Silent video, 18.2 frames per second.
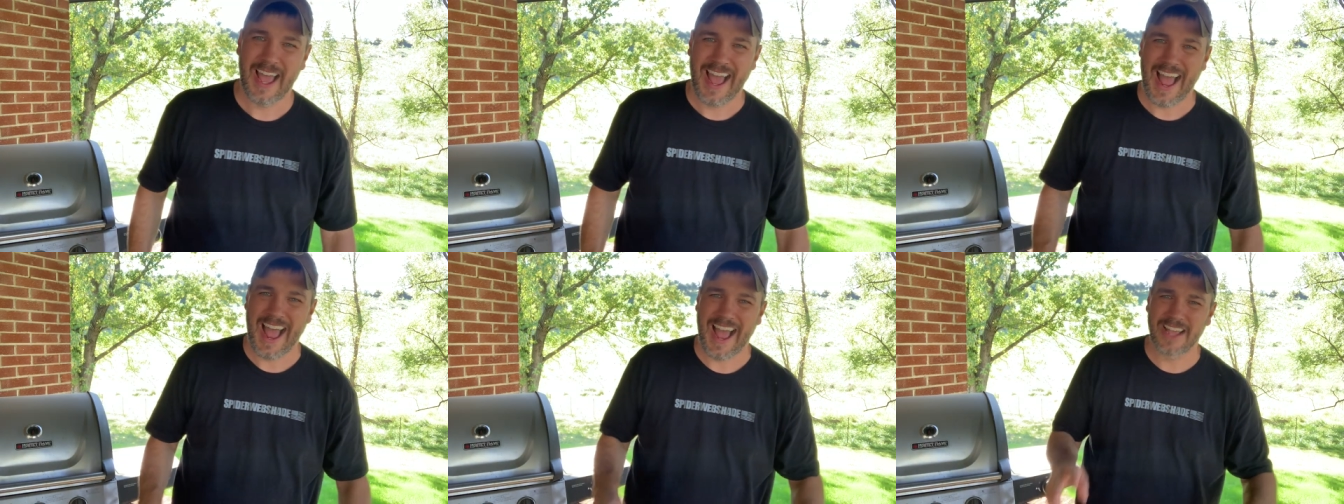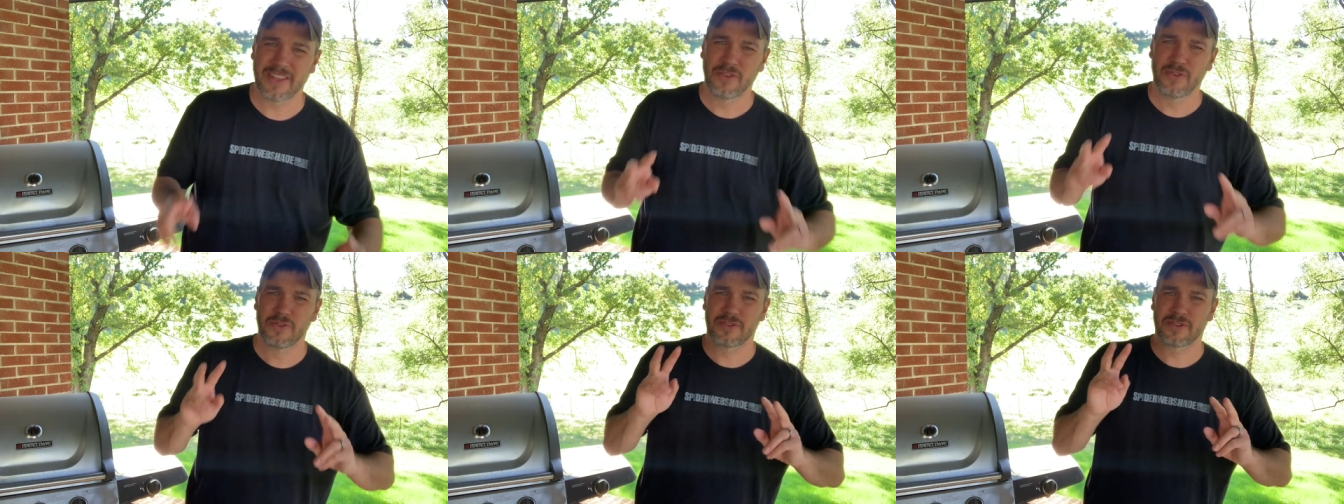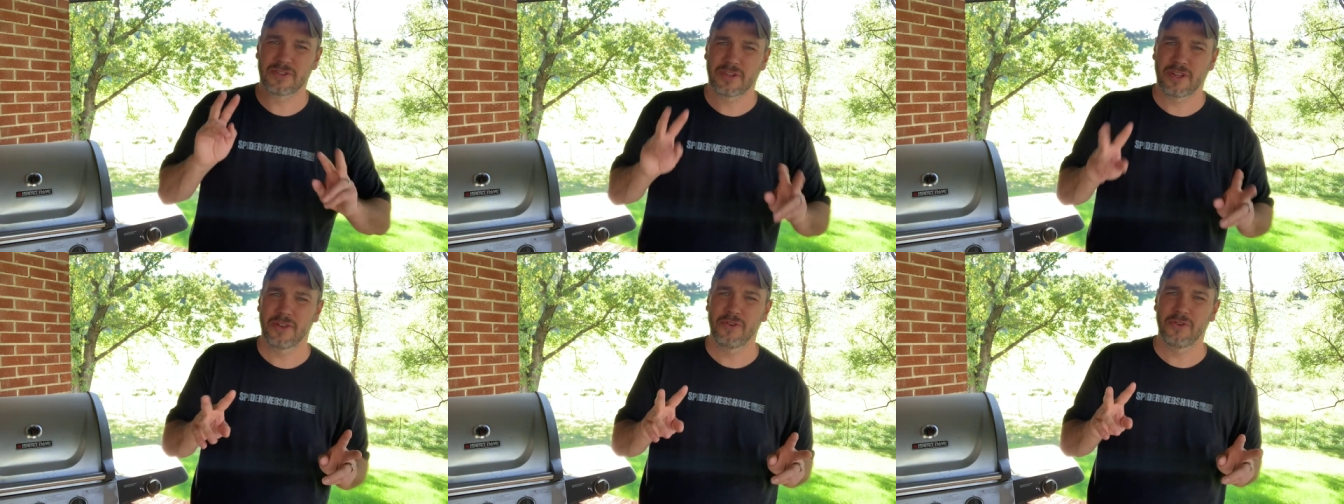I use
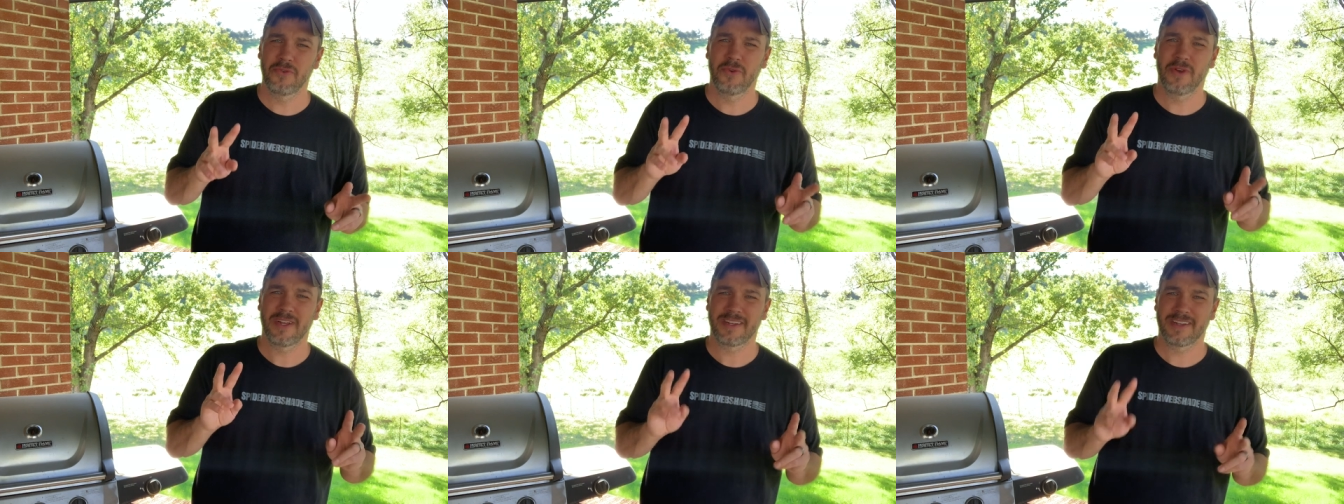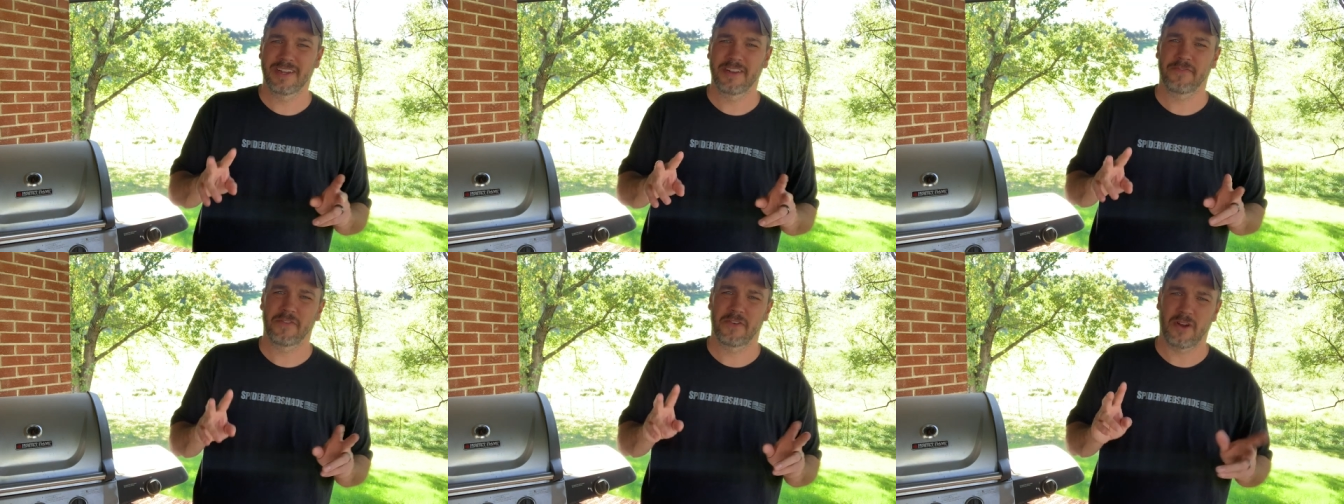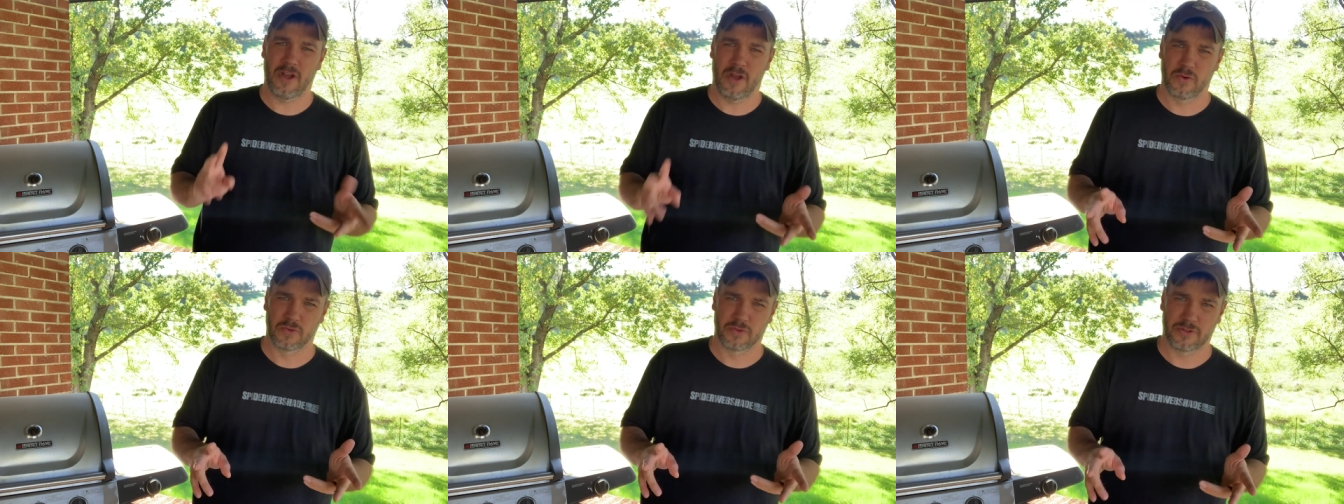two different
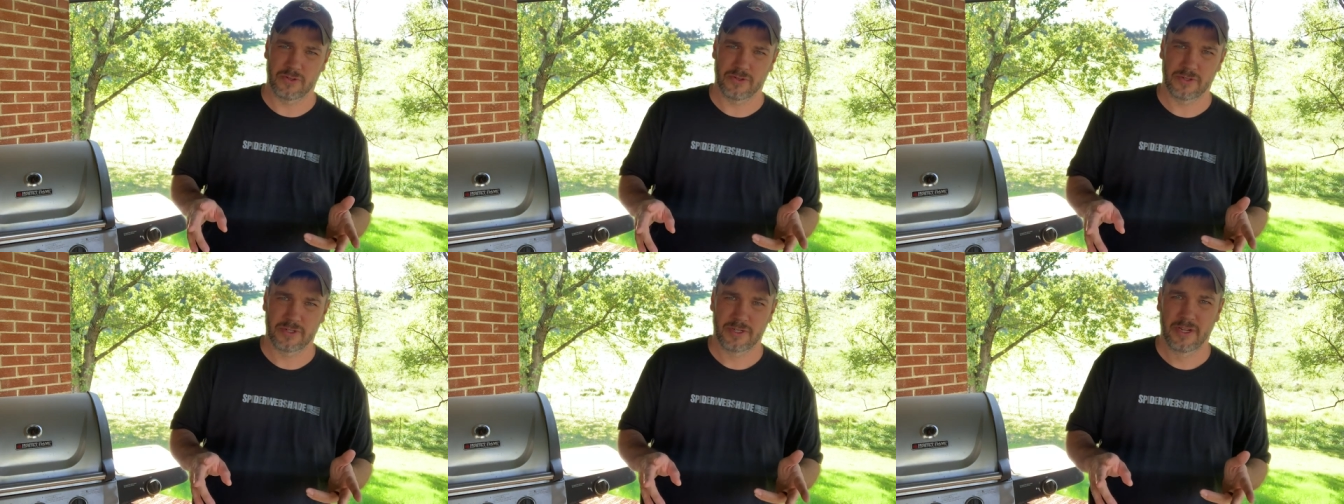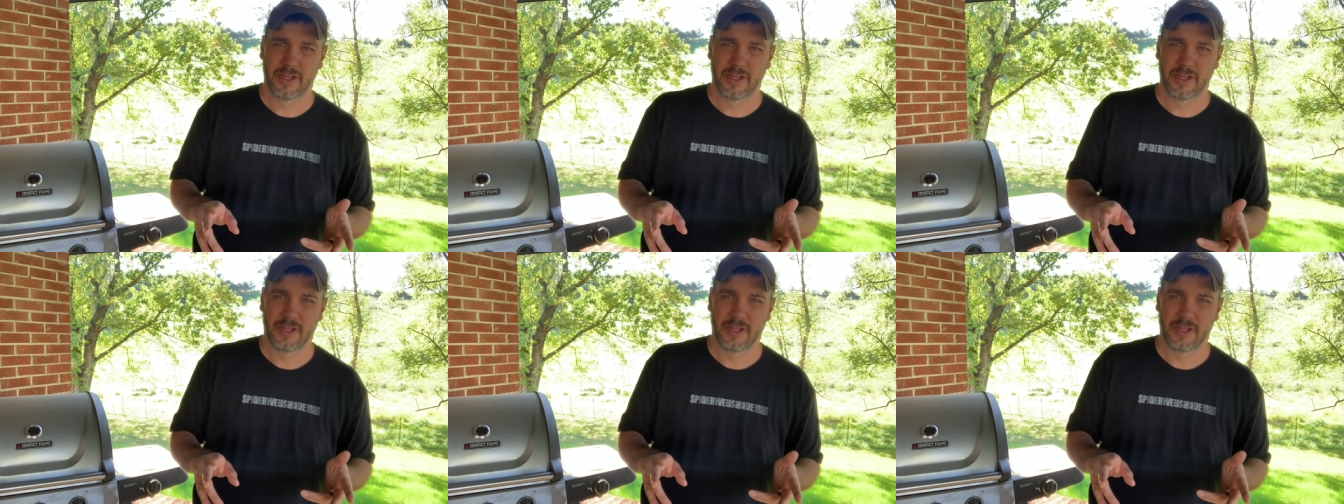holsters,